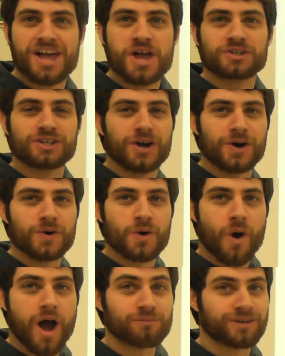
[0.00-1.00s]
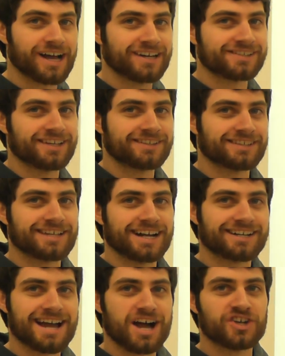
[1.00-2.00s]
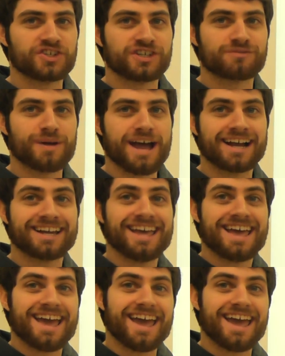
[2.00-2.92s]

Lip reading: So, I'm glad to see that the technology is back,